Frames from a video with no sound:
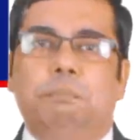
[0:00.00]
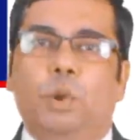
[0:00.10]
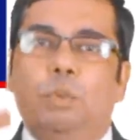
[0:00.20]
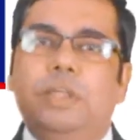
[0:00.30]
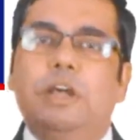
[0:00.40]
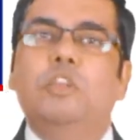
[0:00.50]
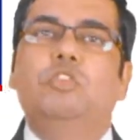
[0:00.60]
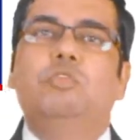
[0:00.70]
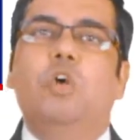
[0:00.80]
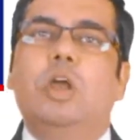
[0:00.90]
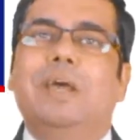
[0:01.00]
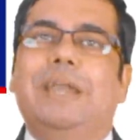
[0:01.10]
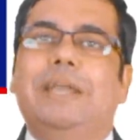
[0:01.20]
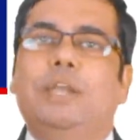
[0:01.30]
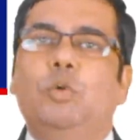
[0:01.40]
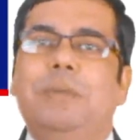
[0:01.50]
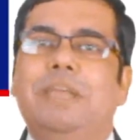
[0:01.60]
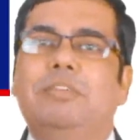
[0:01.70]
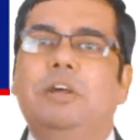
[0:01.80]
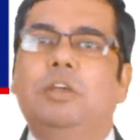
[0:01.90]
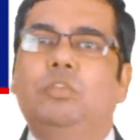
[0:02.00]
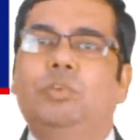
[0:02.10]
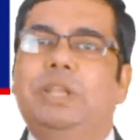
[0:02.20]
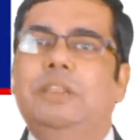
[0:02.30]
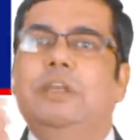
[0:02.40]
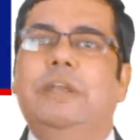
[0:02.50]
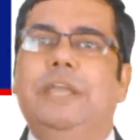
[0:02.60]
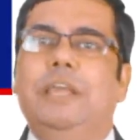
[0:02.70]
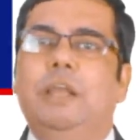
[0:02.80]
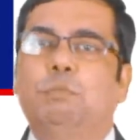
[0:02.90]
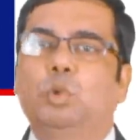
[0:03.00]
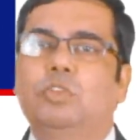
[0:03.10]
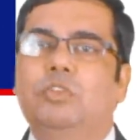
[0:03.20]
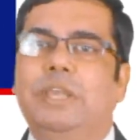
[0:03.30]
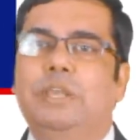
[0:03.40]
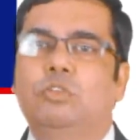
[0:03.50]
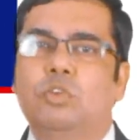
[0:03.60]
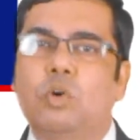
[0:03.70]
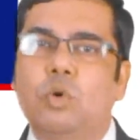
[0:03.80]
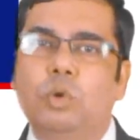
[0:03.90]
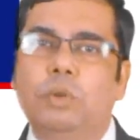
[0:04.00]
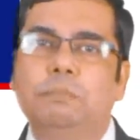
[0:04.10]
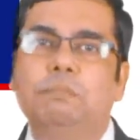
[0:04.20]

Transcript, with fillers: provisions for corrective measures within the critical processing zone,